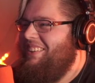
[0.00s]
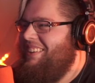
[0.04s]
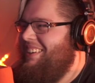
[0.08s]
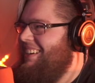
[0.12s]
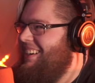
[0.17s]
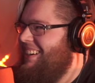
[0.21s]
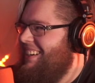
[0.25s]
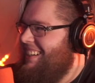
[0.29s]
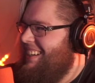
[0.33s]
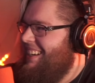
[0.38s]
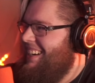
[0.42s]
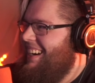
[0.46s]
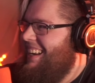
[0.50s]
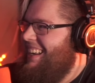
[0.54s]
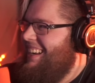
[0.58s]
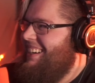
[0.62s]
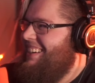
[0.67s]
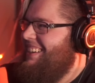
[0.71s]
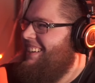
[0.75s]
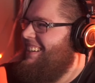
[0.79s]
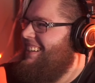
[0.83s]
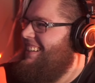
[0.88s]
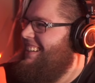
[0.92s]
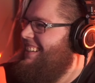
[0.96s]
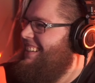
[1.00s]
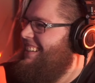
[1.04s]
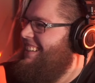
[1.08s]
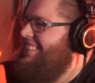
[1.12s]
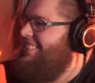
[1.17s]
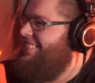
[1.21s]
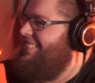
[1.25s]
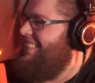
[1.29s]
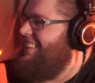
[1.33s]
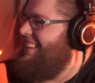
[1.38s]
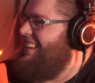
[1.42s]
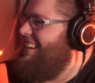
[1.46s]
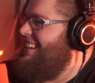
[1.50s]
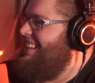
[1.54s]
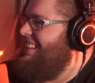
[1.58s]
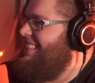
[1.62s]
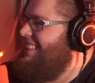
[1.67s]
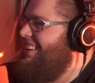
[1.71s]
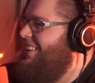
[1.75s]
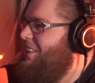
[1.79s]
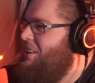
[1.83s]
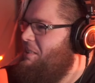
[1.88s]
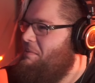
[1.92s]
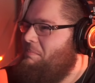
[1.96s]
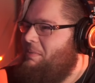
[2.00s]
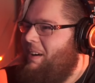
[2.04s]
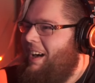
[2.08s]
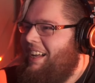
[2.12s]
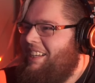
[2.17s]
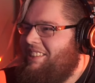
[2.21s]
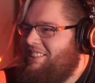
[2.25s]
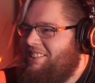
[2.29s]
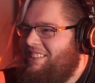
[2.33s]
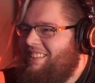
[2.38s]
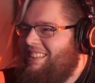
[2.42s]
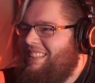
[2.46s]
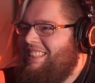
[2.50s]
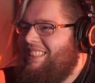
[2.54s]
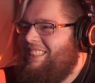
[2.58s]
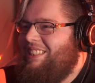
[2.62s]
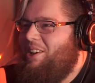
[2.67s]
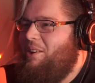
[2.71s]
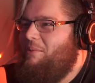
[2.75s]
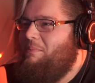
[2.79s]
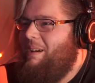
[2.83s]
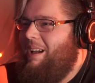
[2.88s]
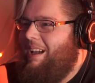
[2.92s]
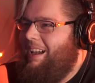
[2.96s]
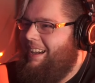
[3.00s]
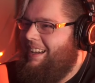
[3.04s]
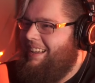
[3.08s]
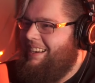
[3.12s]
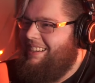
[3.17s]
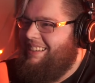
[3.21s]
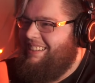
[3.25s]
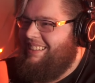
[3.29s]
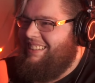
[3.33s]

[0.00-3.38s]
You're, you're gonna. I have to take a. You were gonna third imposter this so bad.